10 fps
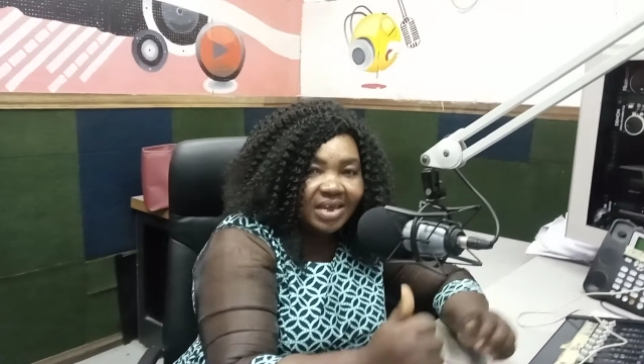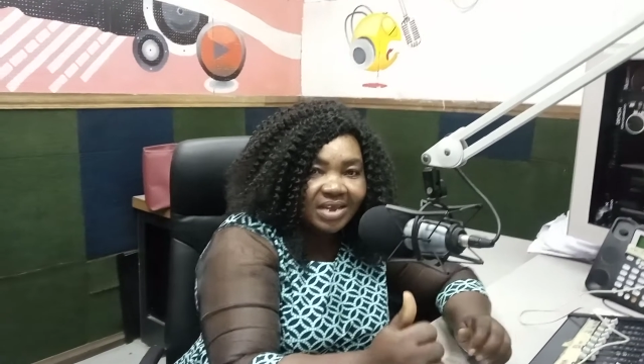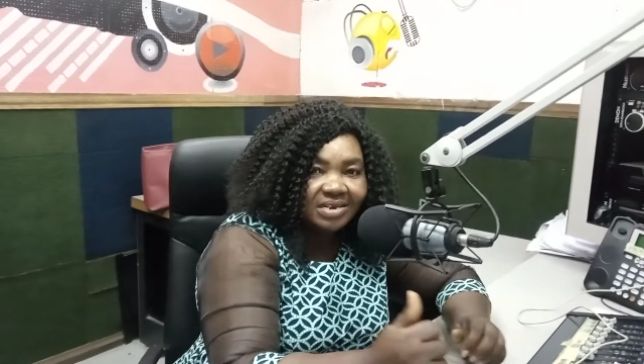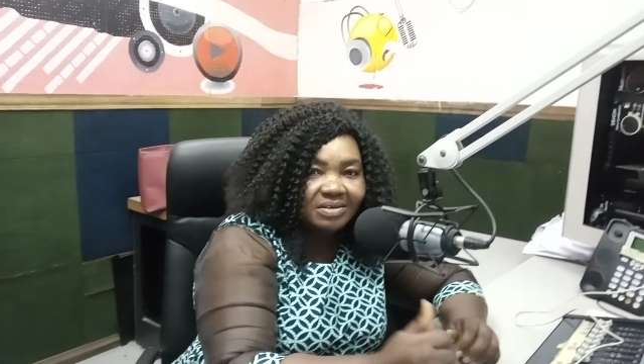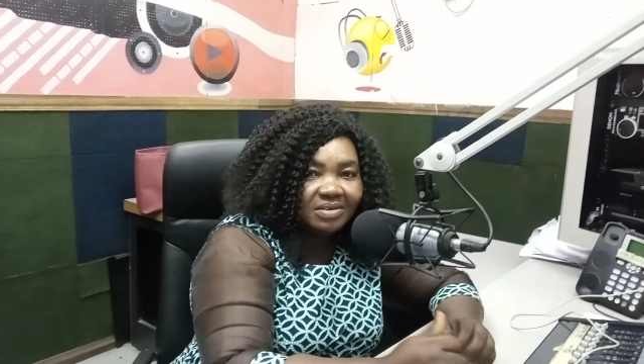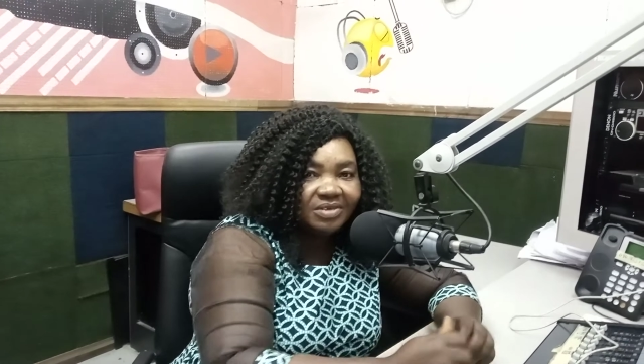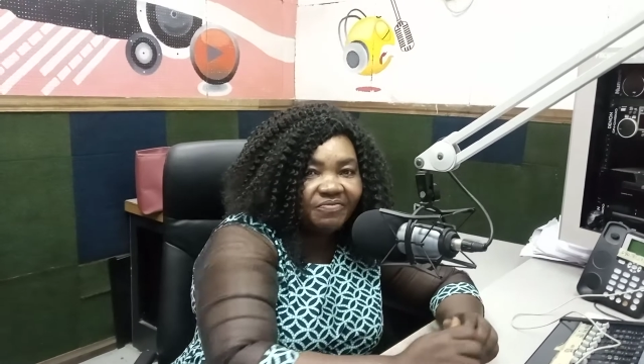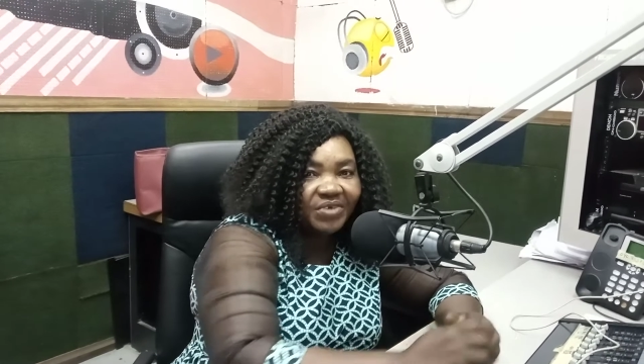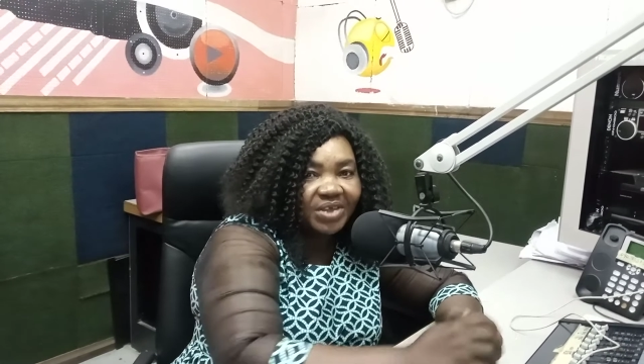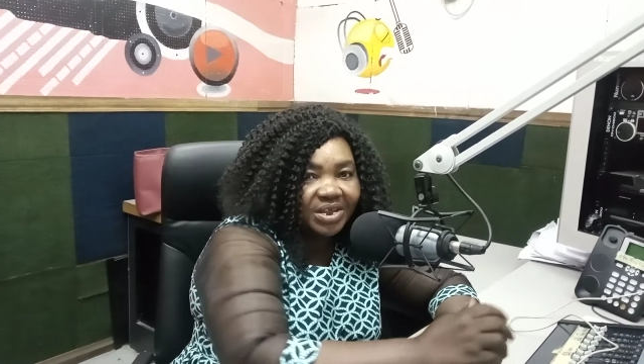hit the
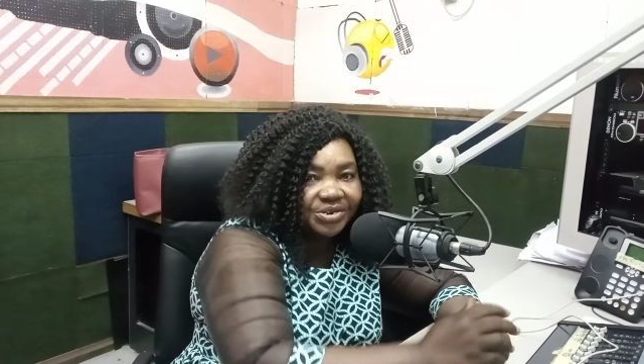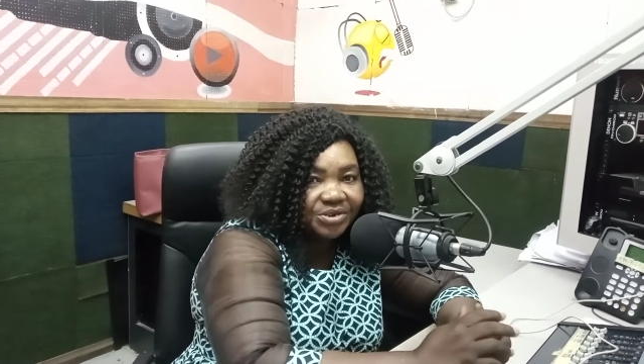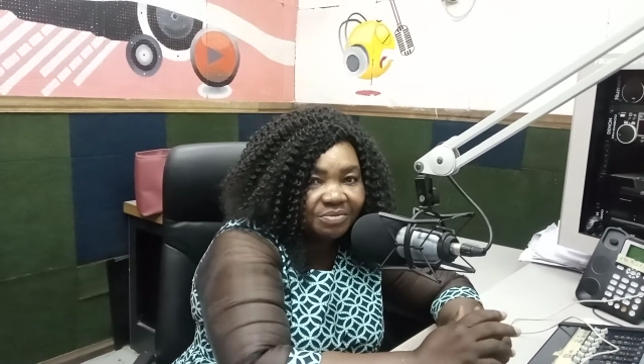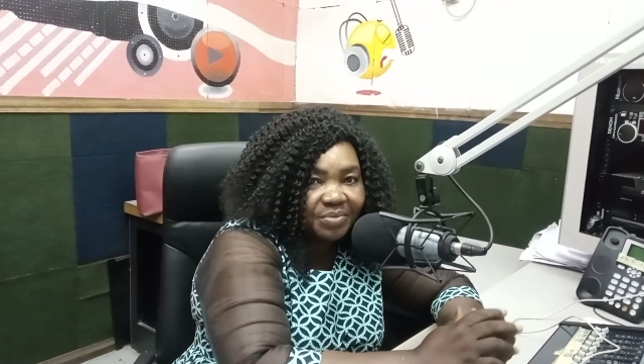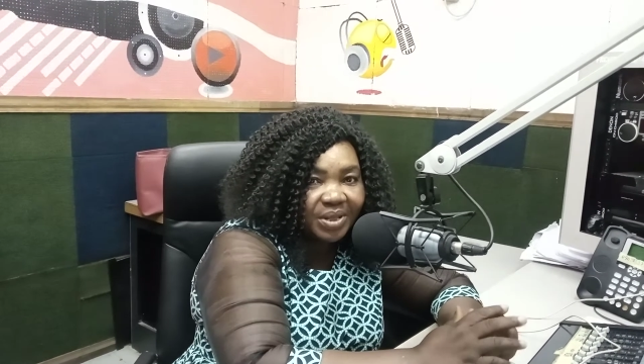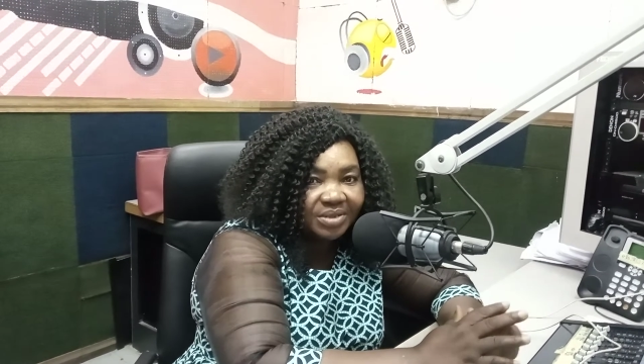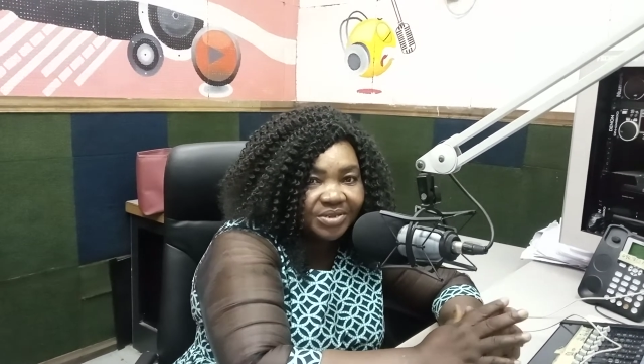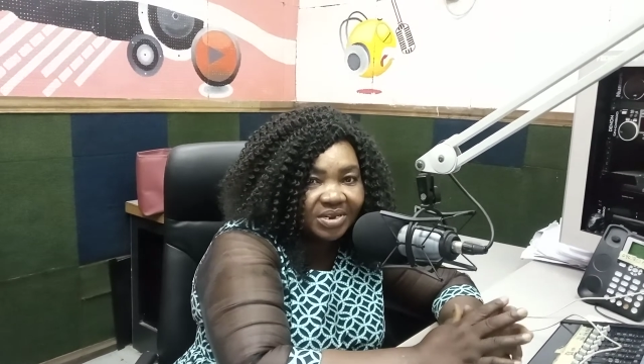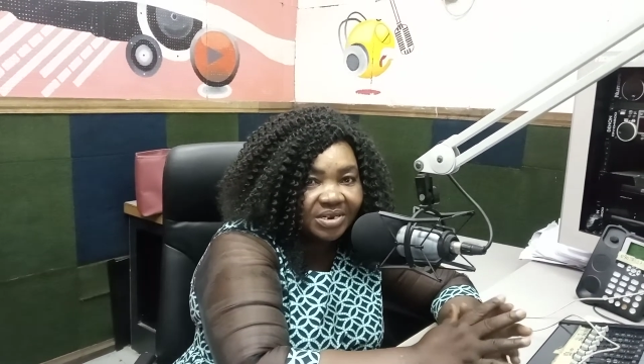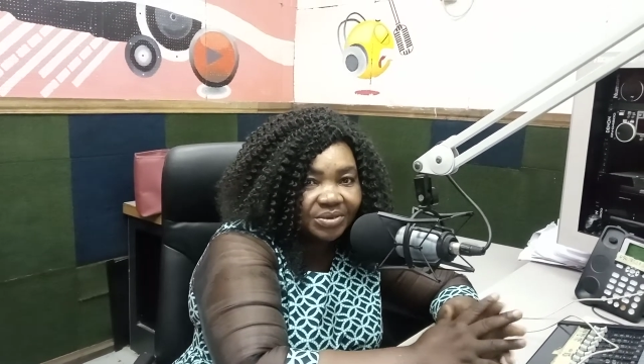notification bell
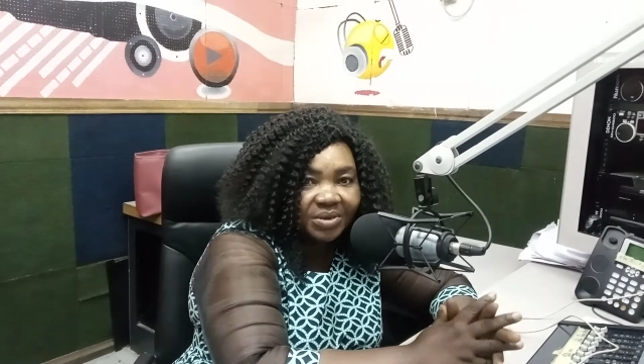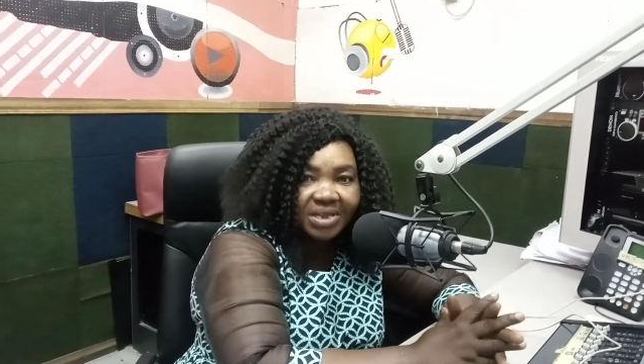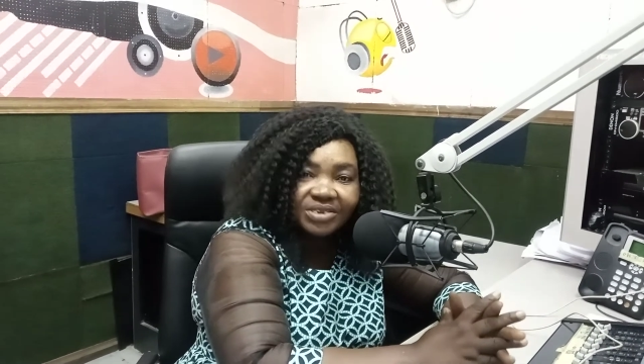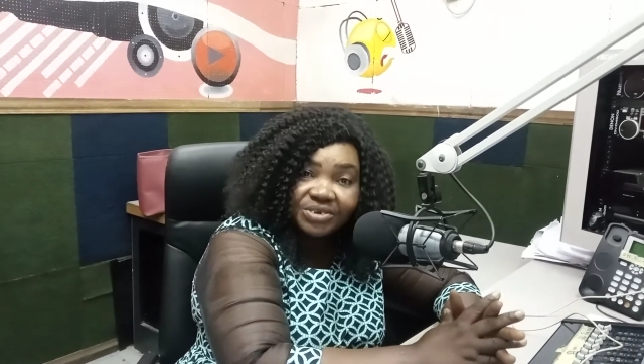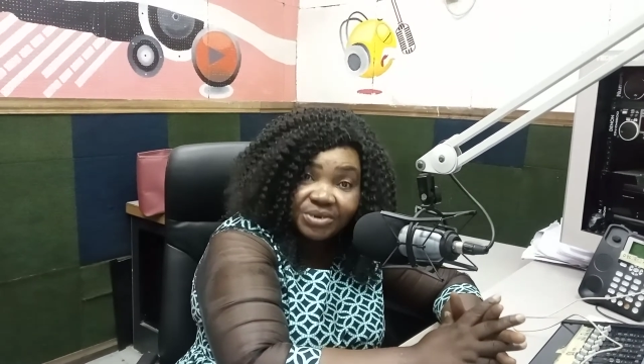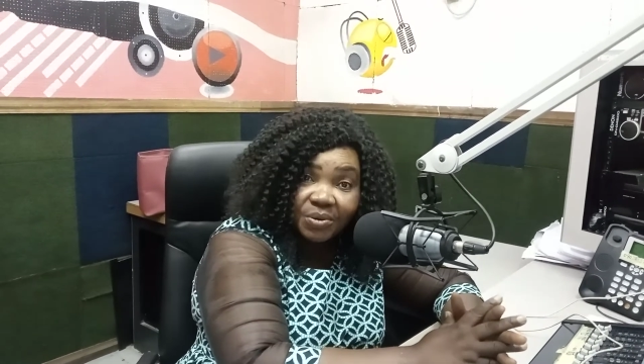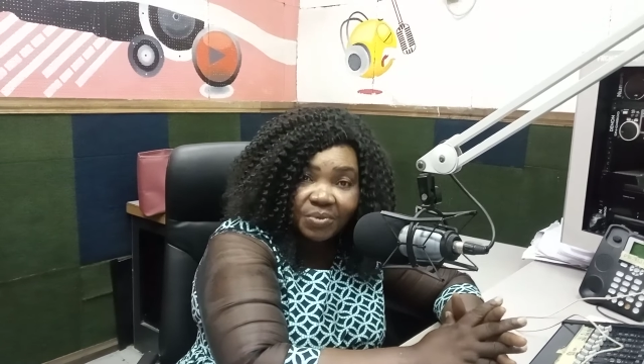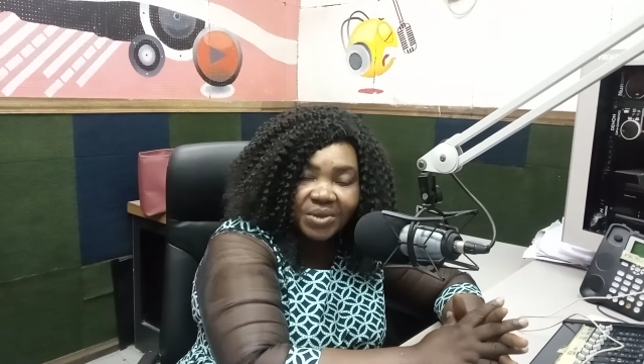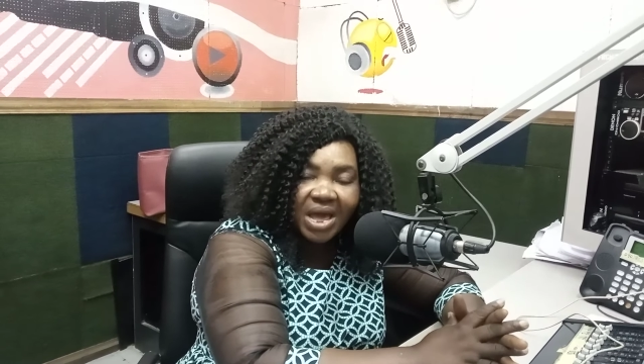so that you get to know